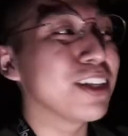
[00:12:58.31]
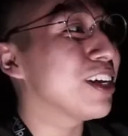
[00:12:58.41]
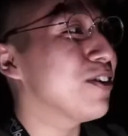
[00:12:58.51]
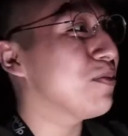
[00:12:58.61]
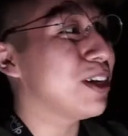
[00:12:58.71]

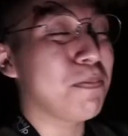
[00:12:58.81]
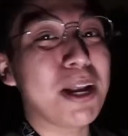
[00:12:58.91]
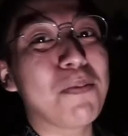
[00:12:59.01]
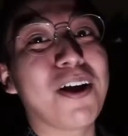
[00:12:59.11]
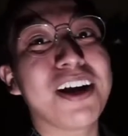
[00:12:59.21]
literally went to
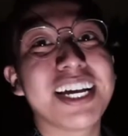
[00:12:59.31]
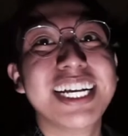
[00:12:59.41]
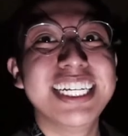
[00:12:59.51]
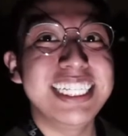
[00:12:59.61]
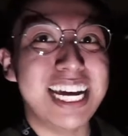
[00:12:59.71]
Penn Park
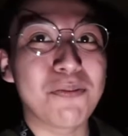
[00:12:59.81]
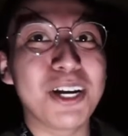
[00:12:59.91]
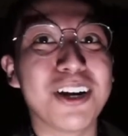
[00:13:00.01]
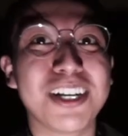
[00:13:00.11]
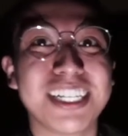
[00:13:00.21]
and we
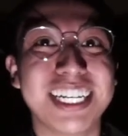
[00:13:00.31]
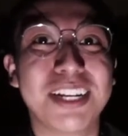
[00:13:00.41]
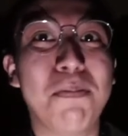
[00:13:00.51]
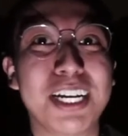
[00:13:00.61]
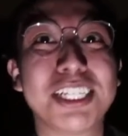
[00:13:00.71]
heard
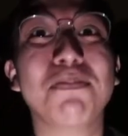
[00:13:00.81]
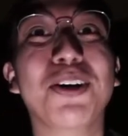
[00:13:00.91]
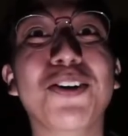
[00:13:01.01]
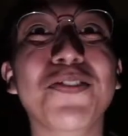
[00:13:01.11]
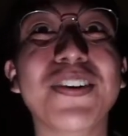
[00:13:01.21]
the bush
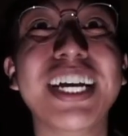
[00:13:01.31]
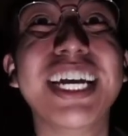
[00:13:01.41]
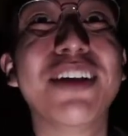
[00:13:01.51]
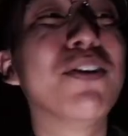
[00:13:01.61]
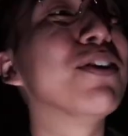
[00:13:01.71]
move.
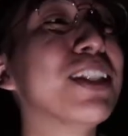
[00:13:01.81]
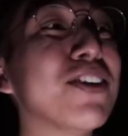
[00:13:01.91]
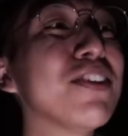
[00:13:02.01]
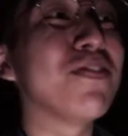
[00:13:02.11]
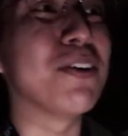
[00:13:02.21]
No way. We were
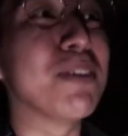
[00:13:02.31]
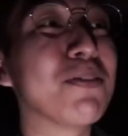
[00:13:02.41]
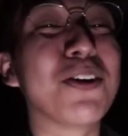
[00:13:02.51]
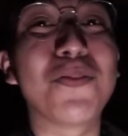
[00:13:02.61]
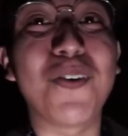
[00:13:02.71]
literally filming.
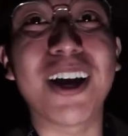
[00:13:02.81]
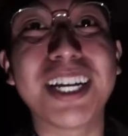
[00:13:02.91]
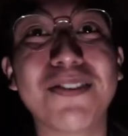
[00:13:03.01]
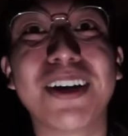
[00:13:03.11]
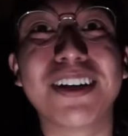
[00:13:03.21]
We were
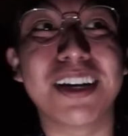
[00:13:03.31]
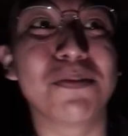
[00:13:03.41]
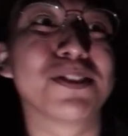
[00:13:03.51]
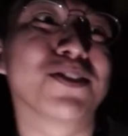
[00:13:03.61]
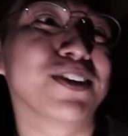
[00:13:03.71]
walking around.
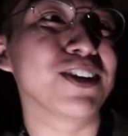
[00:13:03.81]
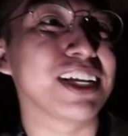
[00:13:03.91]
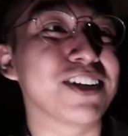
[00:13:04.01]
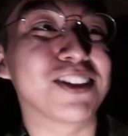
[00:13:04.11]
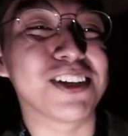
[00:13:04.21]
Elva's doing her
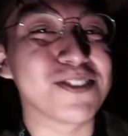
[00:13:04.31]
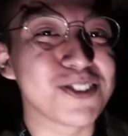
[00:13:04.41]
like her little